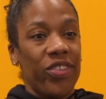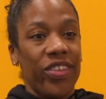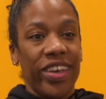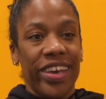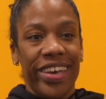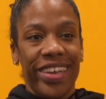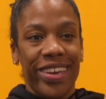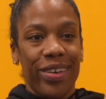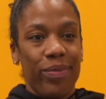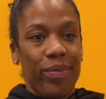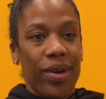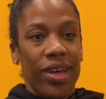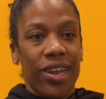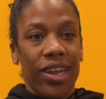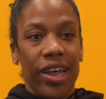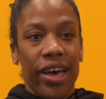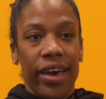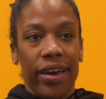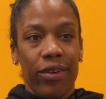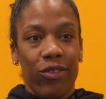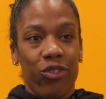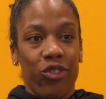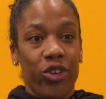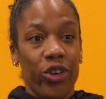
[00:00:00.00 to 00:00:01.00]
seen in my
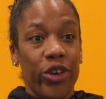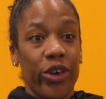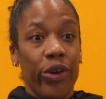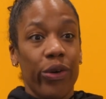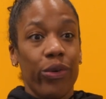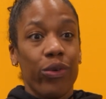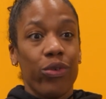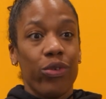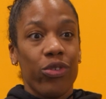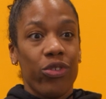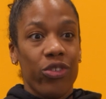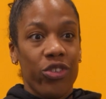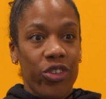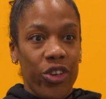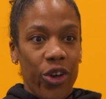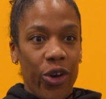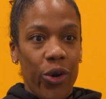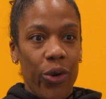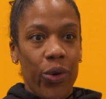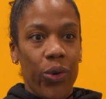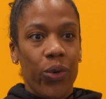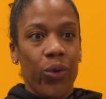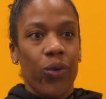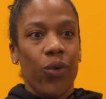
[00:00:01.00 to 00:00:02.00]
life. She goes
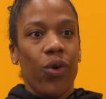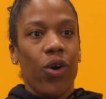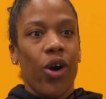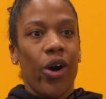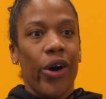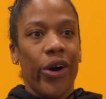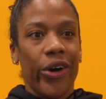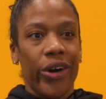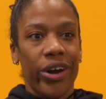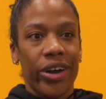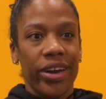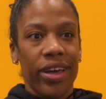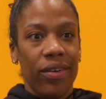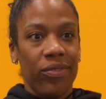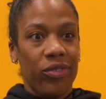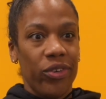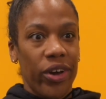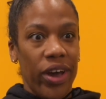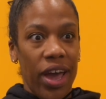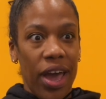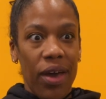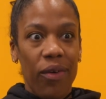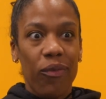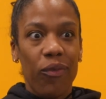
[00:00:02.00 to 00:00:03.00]
so hard
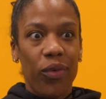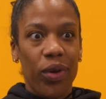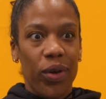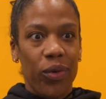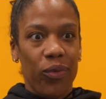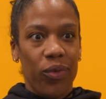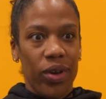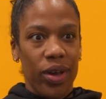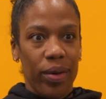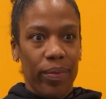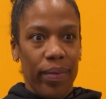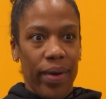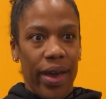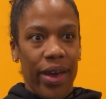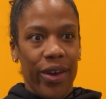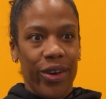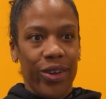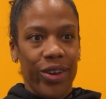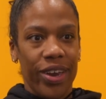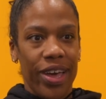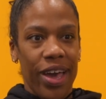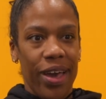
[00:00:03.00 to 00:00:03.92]
after every rebound.